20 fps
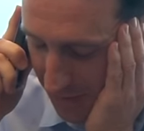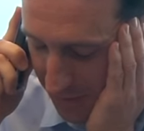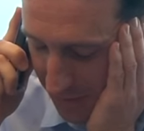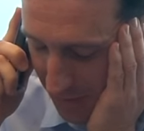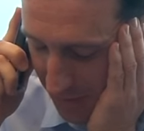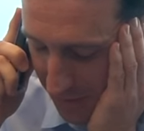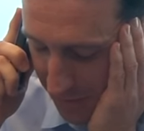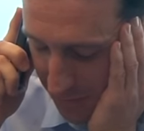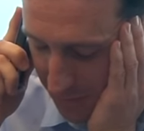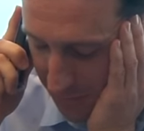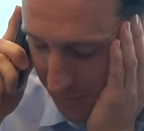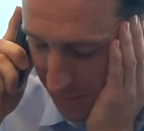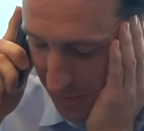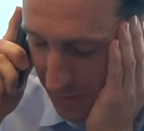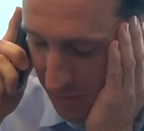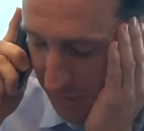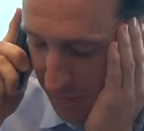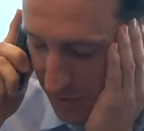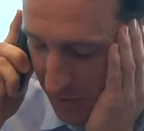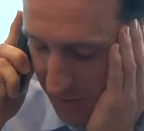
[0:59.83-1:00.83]
Thank you
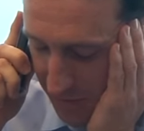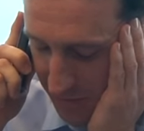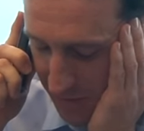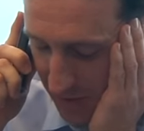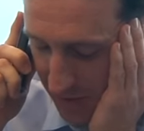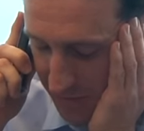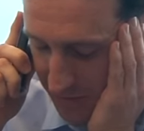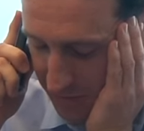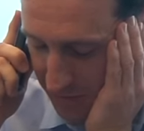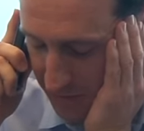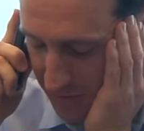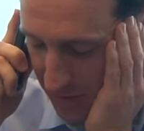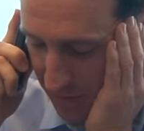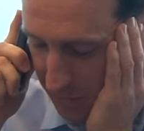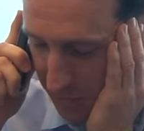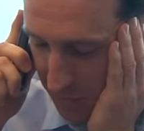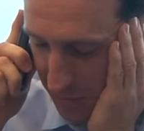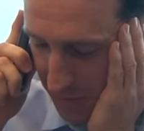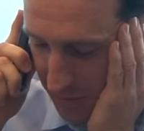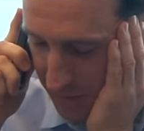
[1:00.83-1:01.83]
very much. I just I
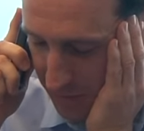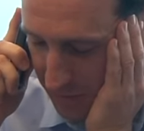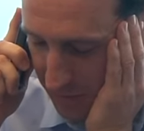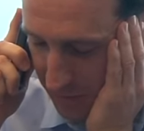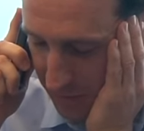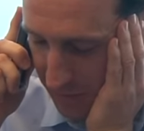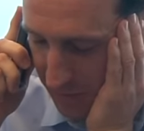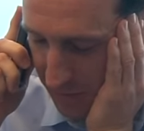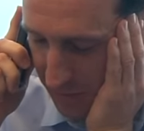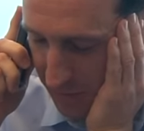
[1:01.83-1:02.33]
wanted to